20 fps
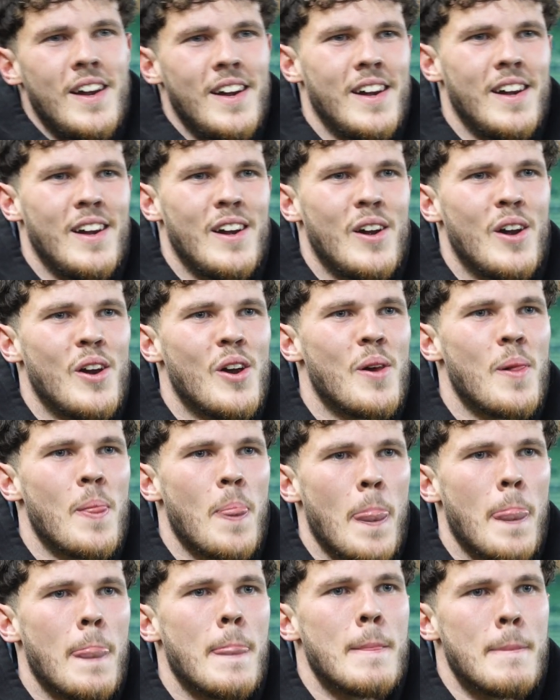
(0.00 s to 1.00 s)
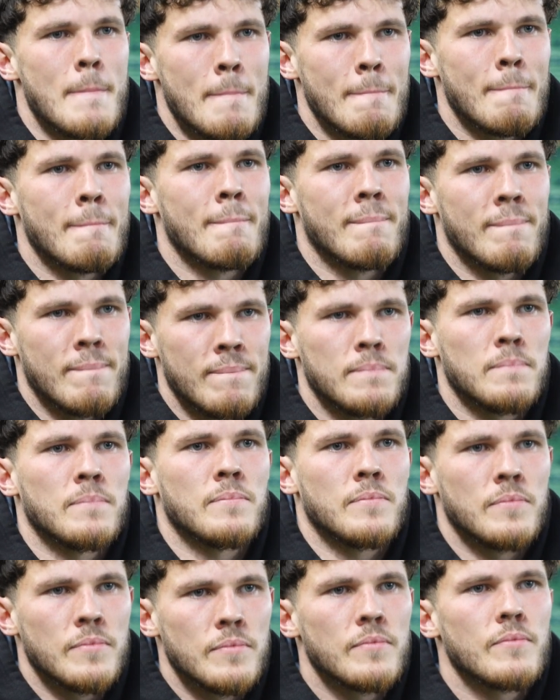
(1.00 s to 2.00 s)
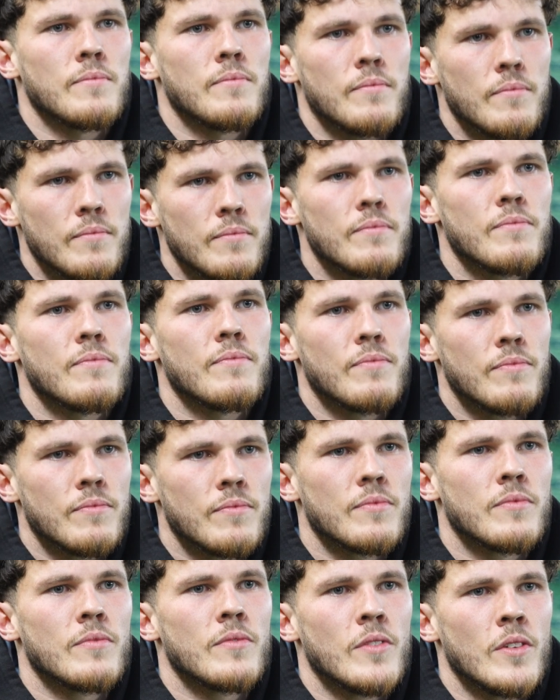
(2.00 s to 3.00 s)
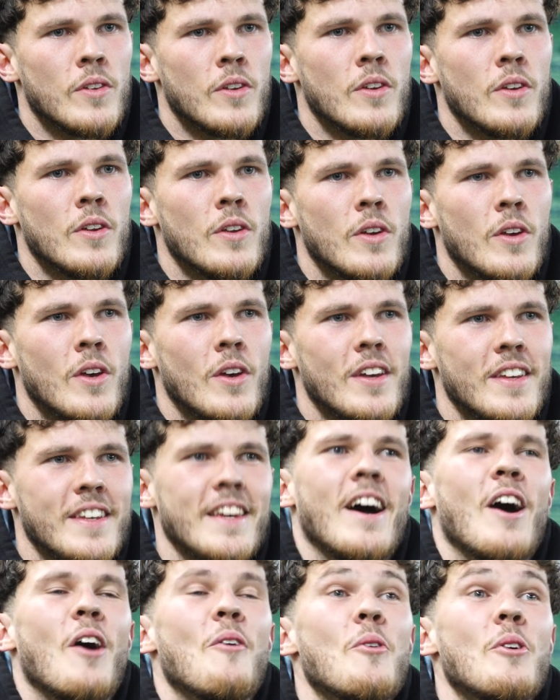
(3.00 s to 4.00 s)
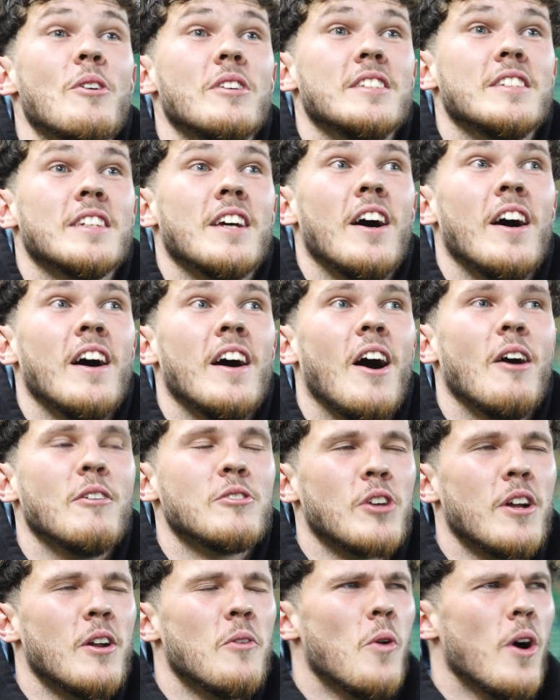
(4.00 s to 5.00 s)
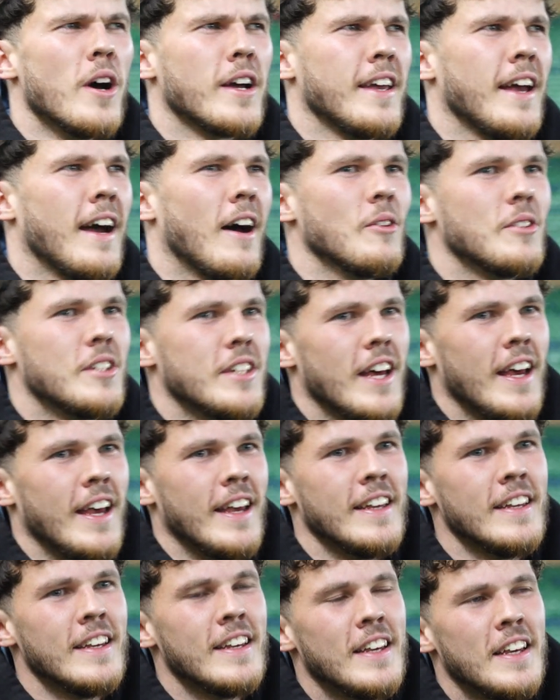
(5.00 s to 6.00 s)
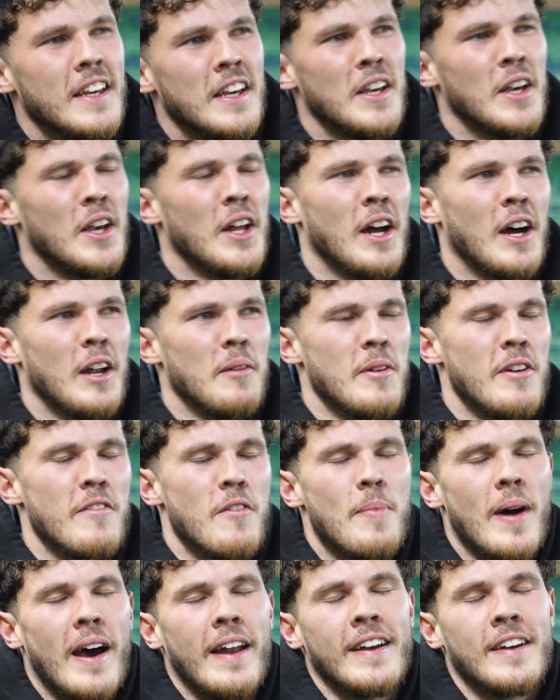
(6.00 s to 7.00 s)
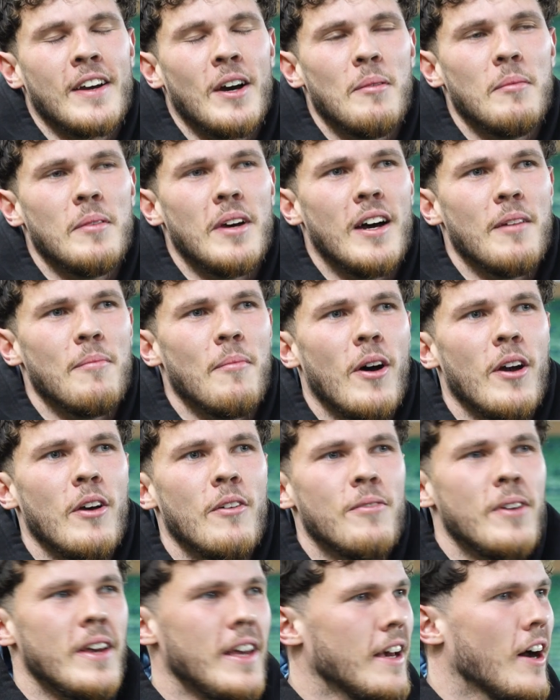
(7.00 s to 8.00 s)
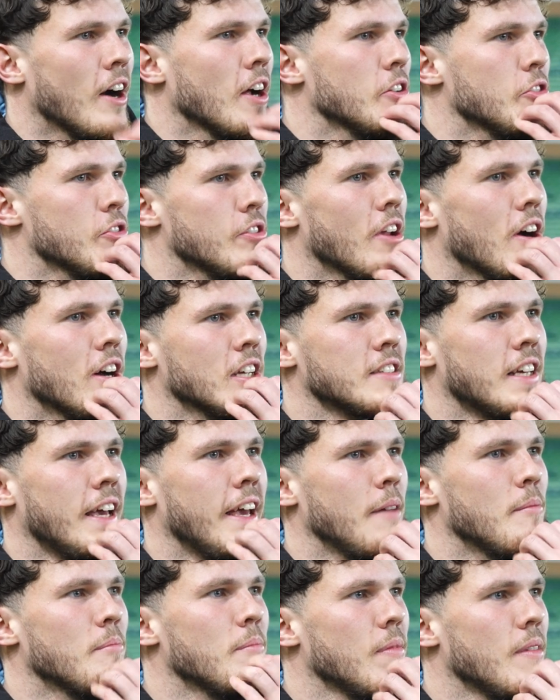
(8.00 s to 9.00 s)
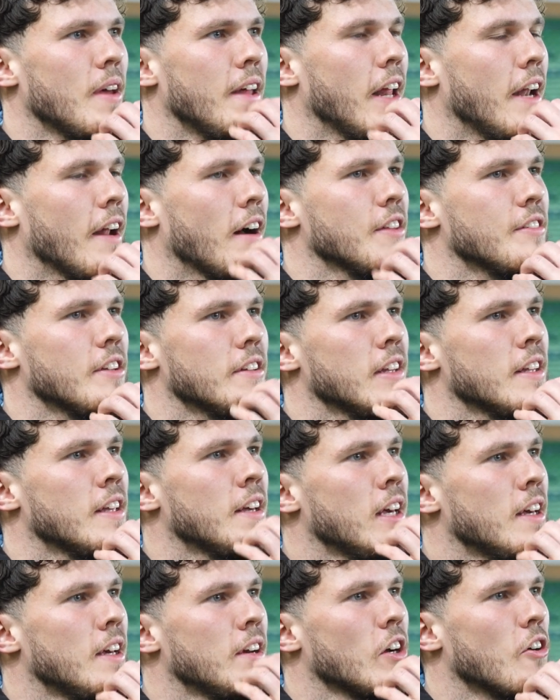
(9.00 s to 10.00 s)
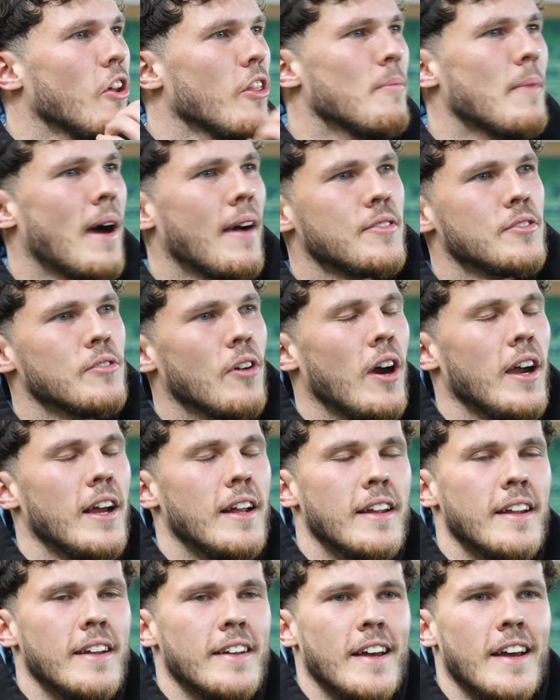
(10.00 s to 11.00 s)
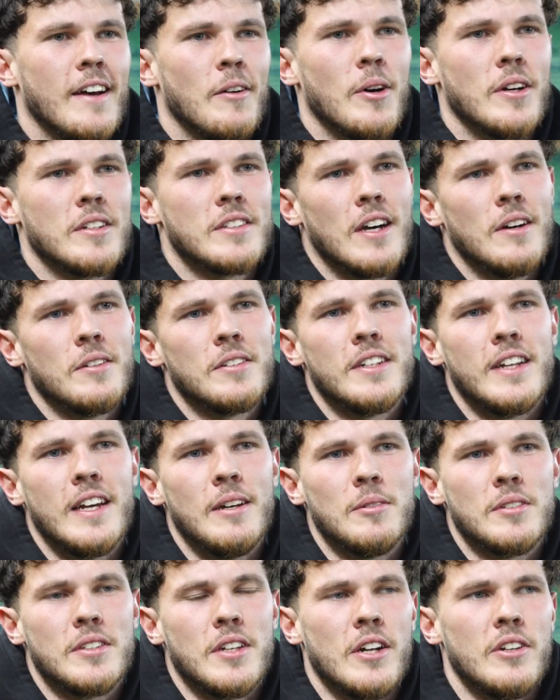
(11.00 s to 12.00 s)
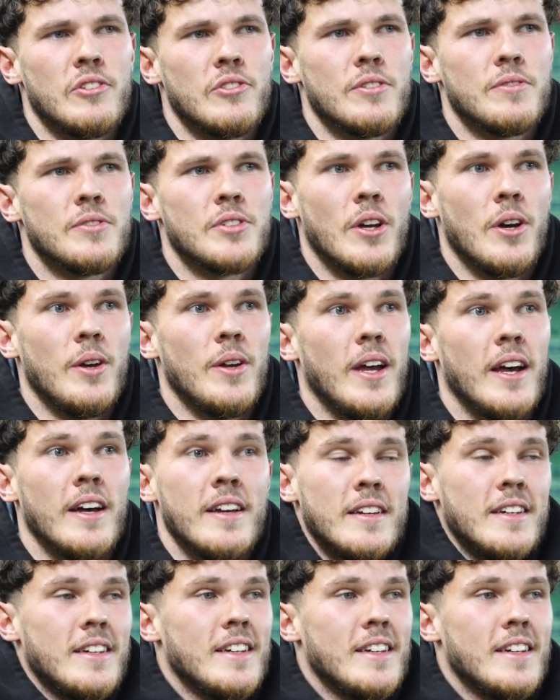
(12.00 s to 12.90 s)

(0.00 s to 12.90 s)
you today as a senior player. Were you aware that landmark was on the horizon? Yeah, I was. I was trying to work it out today, and I had a bit of a panic up that I might have hit 100 last game, and then I got the maths right, and then yeah, worked out today was the 100th. So yeah,